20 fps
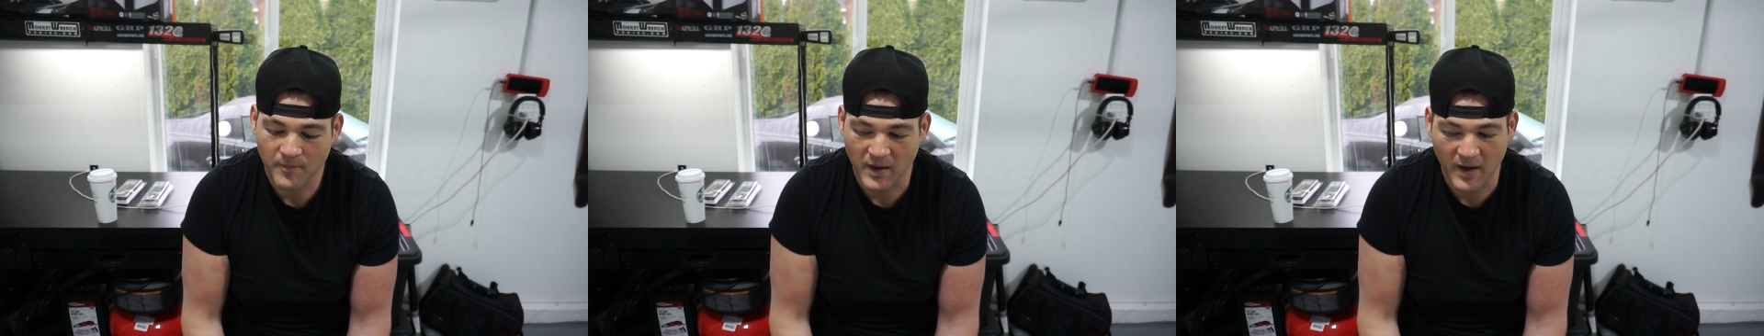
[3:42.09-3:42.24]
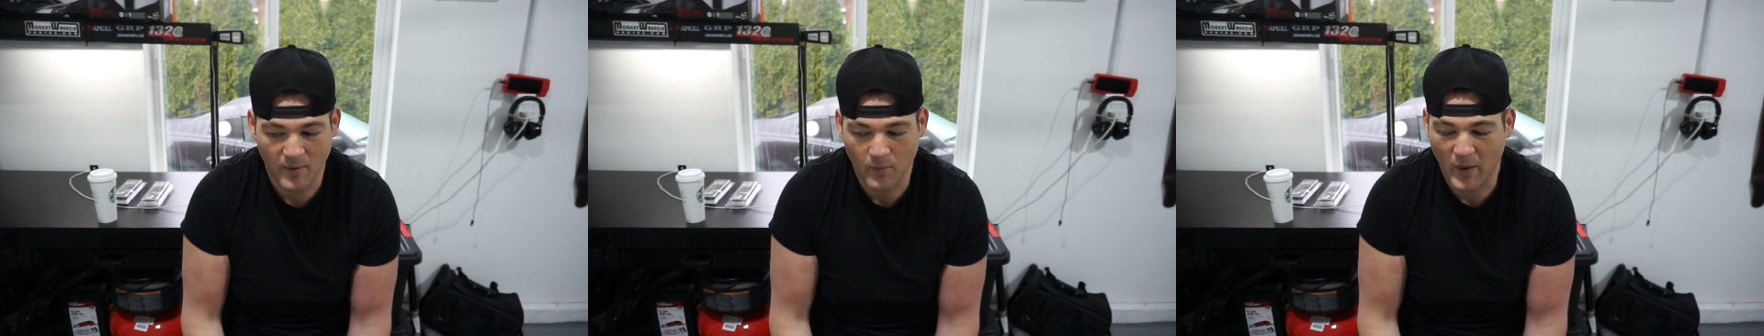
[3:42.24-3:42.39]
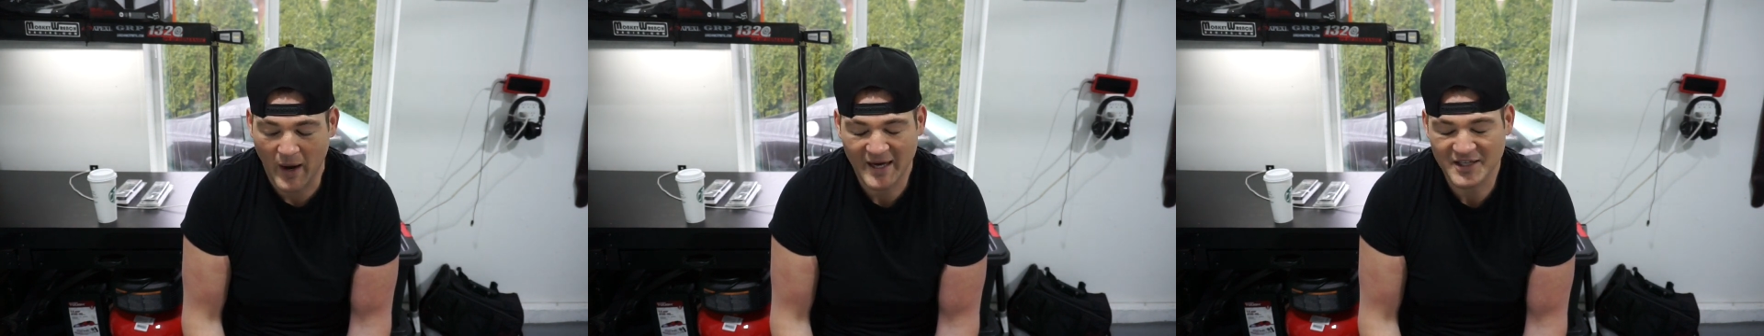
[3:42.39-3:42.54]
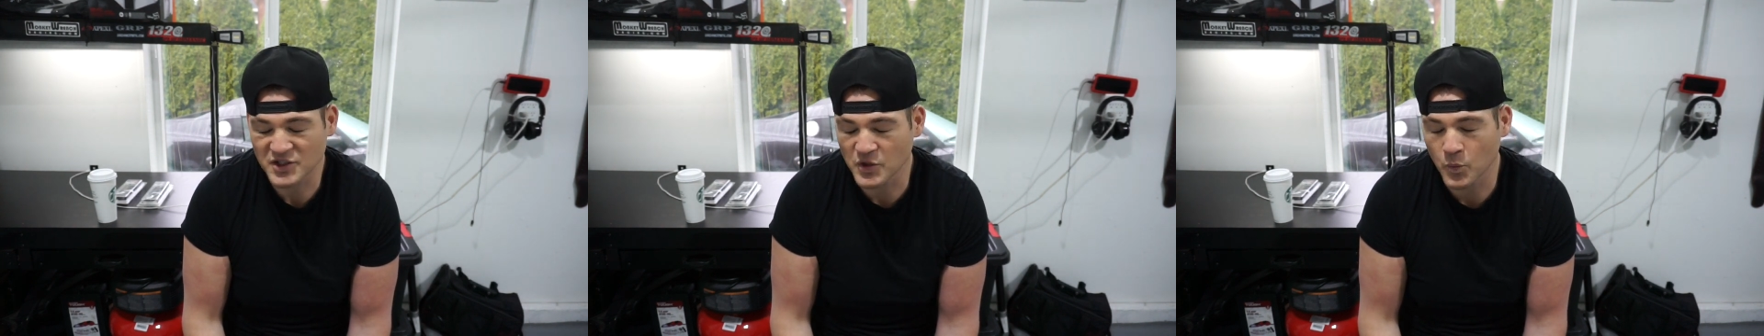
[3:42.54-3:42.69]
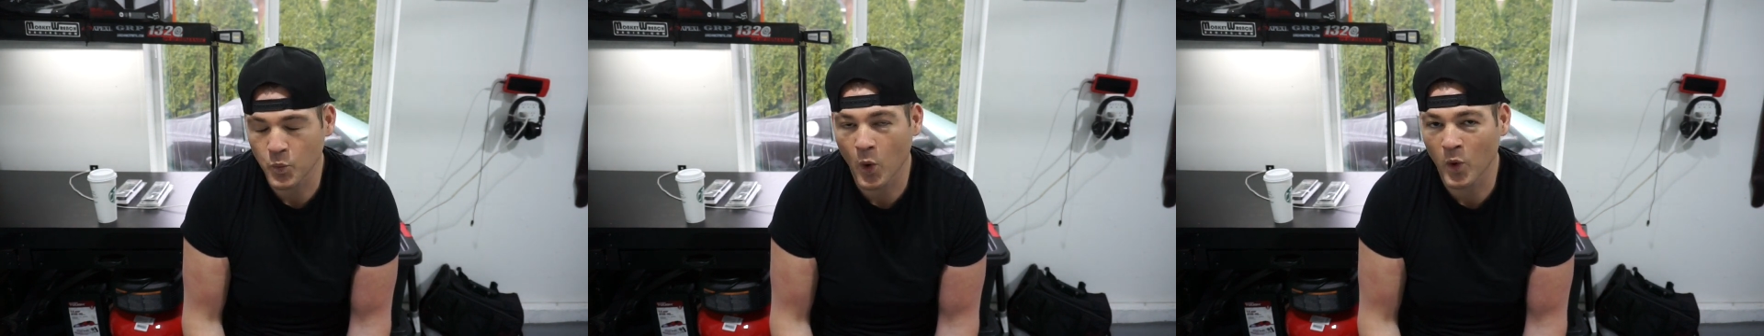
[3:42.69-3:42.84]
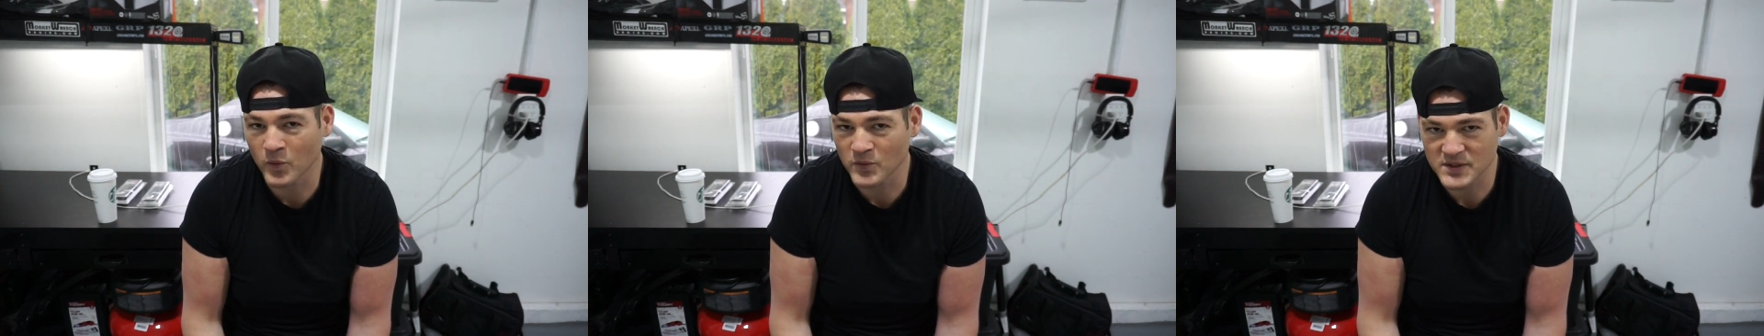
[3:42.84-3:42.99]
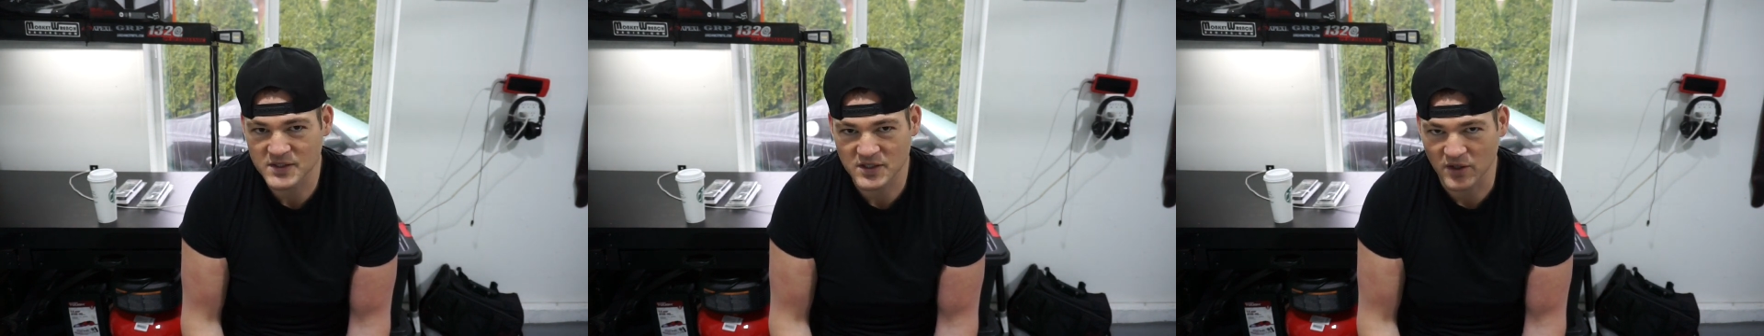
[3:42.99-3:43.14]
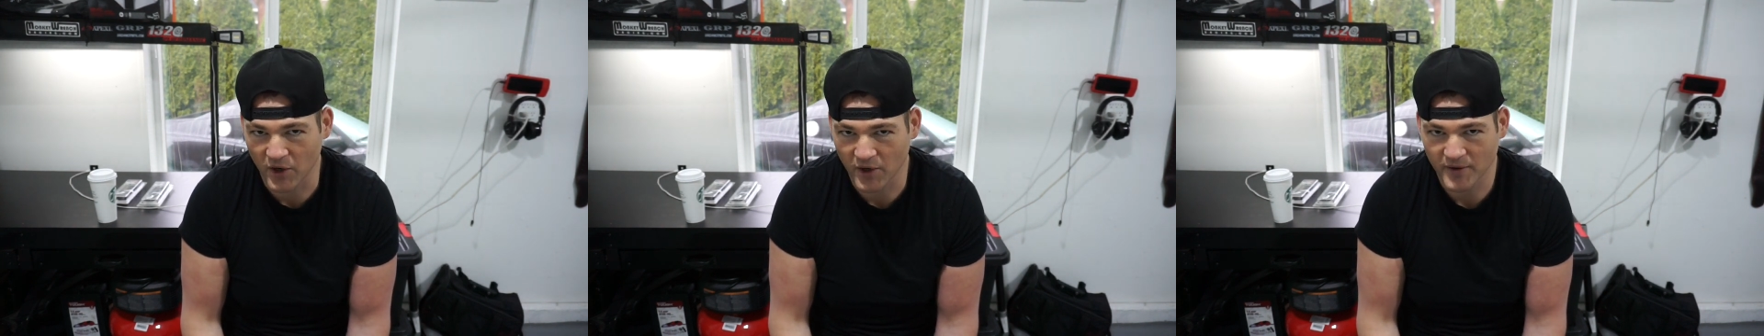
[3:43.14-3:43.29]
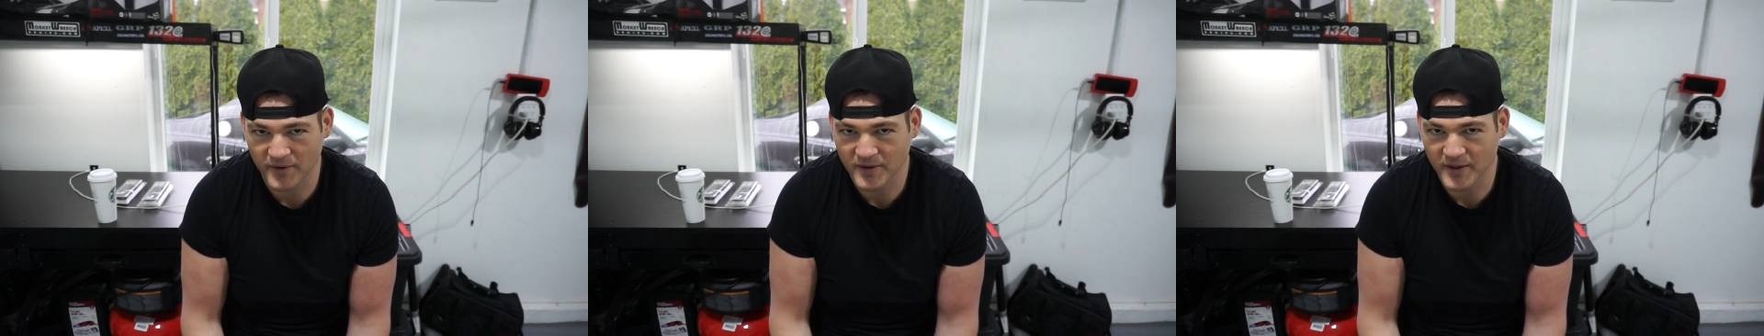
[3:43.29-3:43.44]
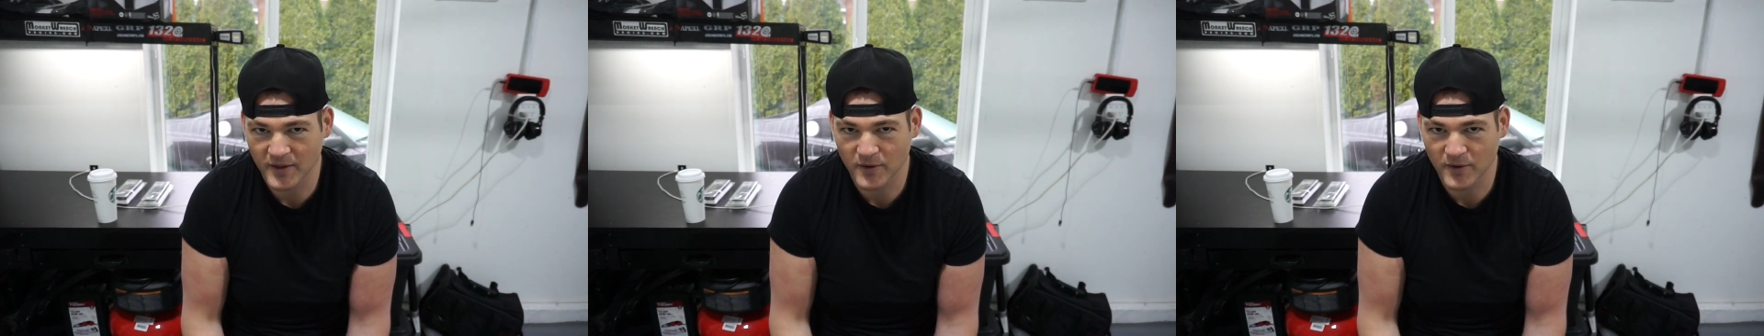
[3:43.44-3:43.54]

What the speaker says: It actually won't start.